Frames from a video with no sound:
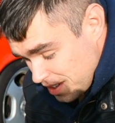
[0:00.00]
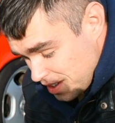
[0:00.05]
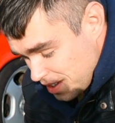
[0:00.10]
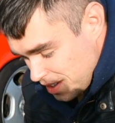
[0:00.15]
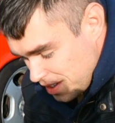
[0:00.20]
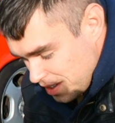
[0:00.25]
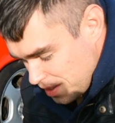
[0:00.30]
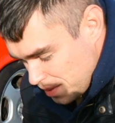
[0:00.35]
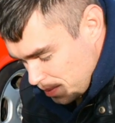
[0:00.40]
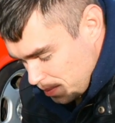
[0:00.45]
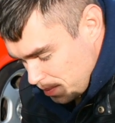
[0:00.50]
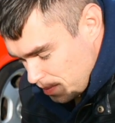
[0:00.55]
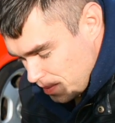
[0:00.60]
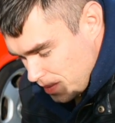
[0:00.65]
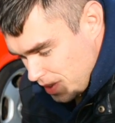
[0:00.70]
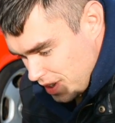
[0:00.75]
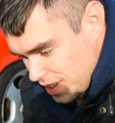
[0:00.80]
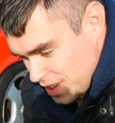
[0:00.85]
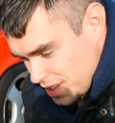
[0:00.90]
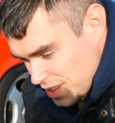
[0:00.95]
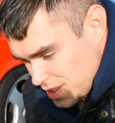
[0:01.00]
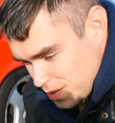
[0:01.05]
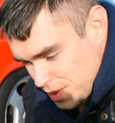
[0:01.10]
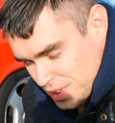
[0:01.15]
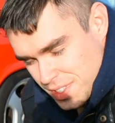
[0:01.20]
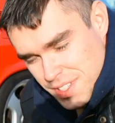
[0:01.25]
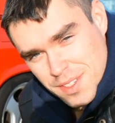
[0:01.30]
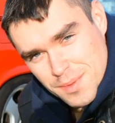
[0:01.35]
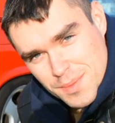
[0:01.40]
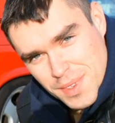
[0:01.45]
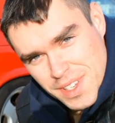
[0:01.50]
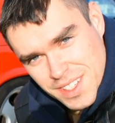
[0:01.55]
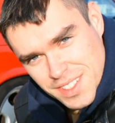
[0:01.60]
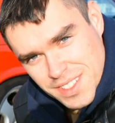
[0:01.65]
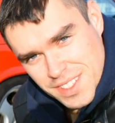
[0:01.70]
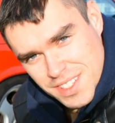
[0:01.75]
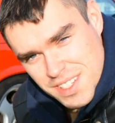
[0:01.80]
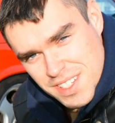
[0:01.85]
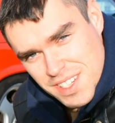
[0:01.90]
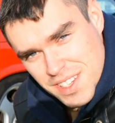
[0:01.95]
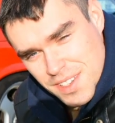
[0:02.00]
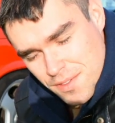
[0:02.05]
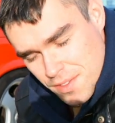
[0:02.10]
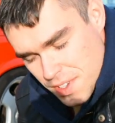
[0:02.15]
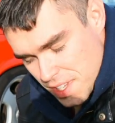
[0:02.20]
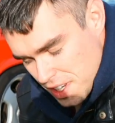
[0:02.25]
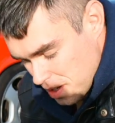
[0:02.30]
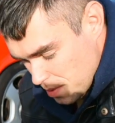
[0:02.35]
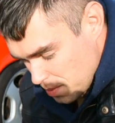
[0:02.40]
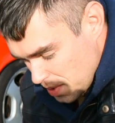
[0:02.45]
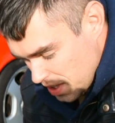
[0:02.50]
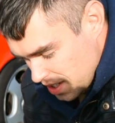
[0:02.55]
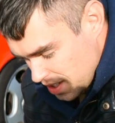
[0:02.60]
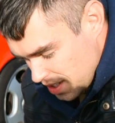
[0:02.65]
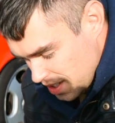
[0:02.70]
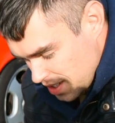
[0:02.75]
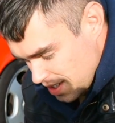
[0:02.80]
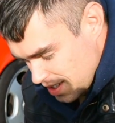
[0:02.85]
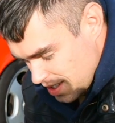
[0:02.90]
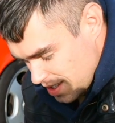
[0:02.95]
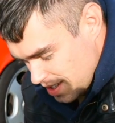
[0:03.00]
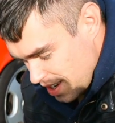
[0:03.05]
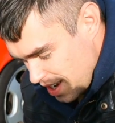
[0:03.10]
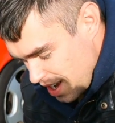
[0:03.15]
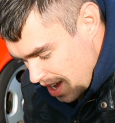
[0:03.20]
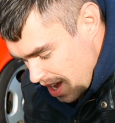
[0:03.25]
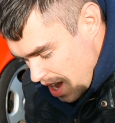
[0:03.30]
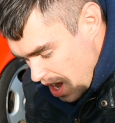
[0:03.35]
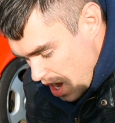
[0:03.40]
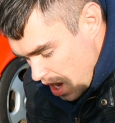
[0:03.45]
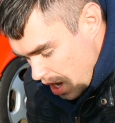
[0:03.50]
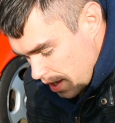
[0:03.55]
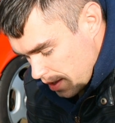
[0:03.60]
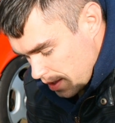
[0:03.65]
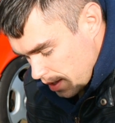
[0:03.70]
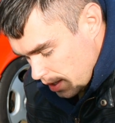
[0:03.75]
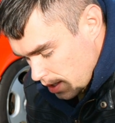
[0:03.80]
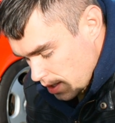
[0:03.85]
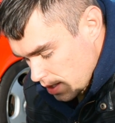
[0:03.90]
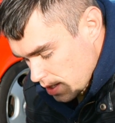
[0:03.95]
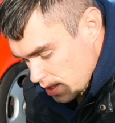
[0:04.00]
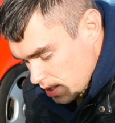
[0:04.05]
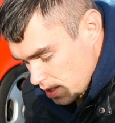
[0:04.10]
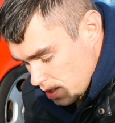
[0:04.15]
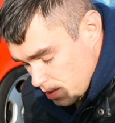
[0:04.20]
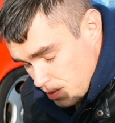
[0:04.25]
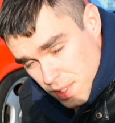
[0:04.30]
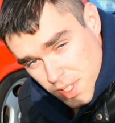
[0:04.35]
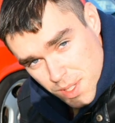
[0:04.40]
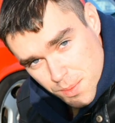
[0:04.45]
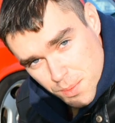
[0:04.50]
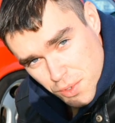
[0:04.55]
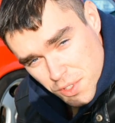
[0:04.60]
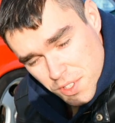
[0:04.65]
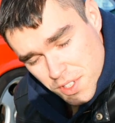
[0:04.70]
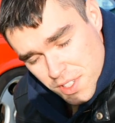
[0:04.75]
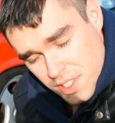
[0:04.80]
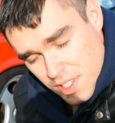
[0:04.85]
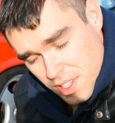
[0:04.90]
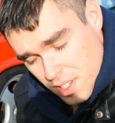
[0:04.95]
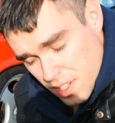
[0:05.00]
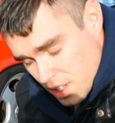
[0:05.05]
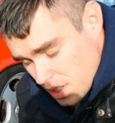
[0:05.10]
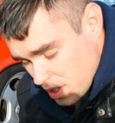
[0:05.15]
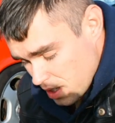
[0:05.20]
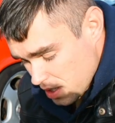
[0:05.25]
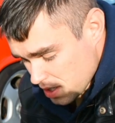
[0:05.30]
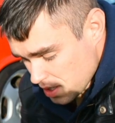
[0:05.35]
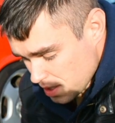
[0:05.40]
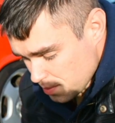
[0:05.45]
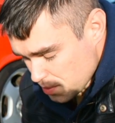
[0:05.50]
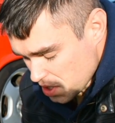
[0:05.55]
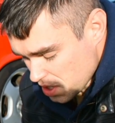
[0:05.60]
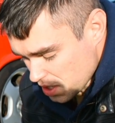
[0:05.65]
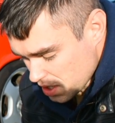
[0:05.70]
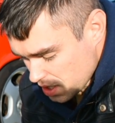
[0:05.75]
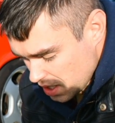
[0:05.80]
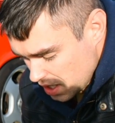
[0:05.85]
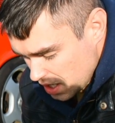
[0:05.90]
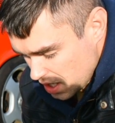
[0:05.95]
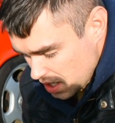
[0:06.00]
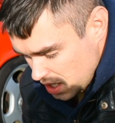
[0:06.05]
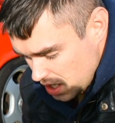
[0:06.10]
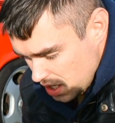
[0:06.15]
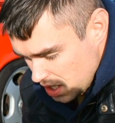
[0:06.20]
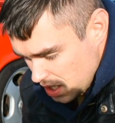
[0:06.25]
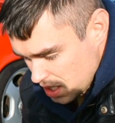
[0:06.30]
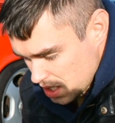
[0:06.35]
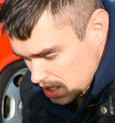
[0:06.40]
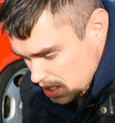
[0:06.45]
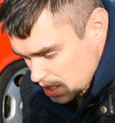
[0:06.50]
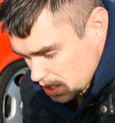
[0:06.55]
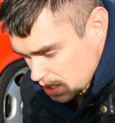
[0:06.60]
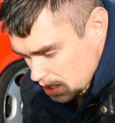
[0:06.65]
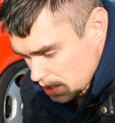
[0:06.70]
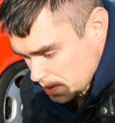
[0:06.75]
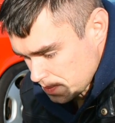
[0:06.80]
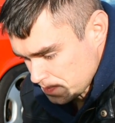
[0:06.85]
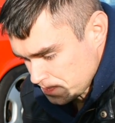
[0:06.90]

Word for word: uh, I just wanted to make this video because I think that this is a really important uh, subject and uh,